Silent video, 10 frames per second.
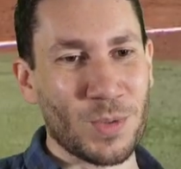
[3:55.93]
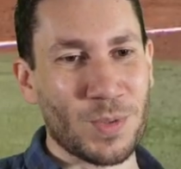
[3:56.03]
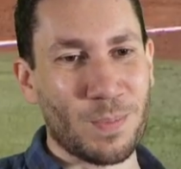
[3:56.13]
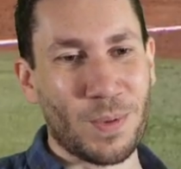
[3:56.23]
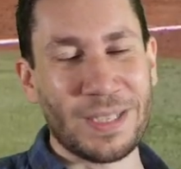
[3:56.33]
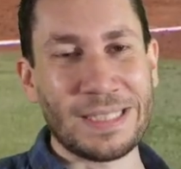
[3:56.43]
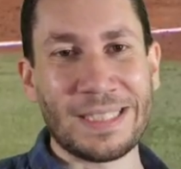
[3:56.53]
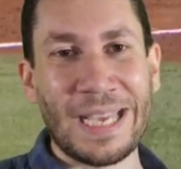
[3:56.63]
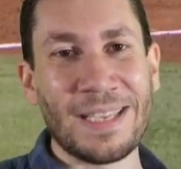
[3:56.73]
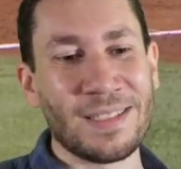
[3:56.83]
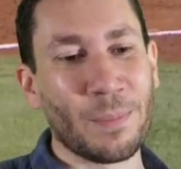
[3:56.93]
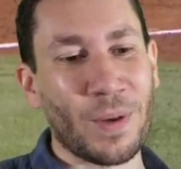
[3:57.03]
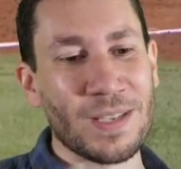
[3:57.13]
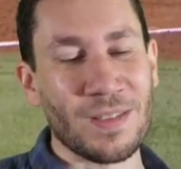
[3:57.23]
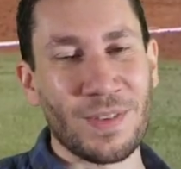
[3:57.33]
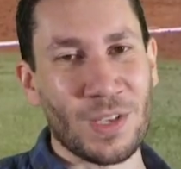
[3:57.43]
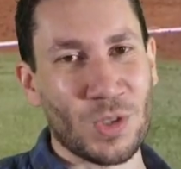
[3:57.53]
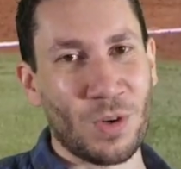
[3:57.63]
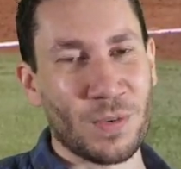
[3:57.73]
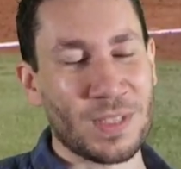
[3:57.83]
was pretty dang impressive
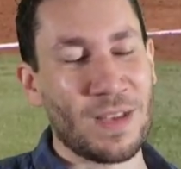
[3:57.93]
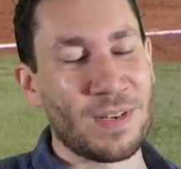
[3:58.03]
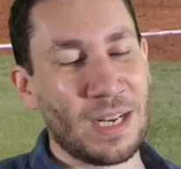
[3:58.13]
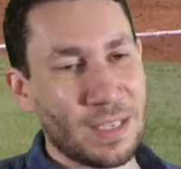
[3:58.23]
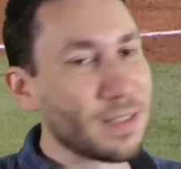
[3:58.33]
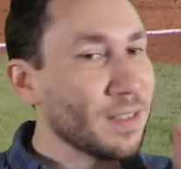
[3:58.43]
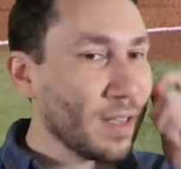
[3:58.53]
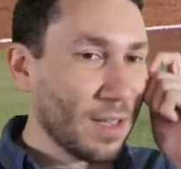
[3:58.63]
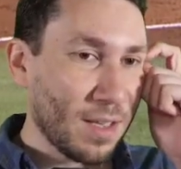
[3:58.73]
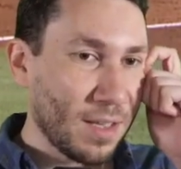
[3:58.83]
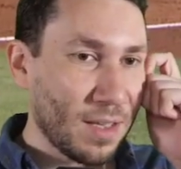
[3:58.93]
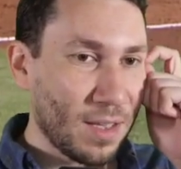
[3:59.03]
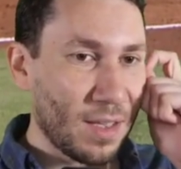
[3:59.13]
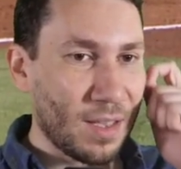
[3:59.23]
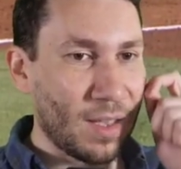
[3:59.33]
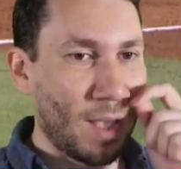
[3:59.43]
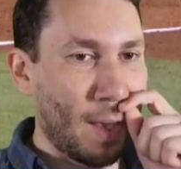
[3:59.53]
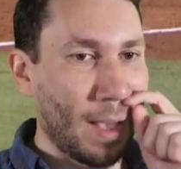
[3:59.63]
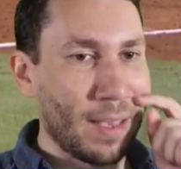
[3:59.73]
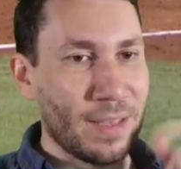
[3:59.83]
yesterday over seven innings
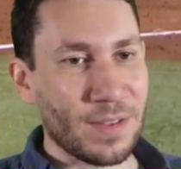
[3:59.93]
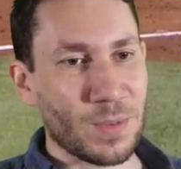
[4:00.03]
in this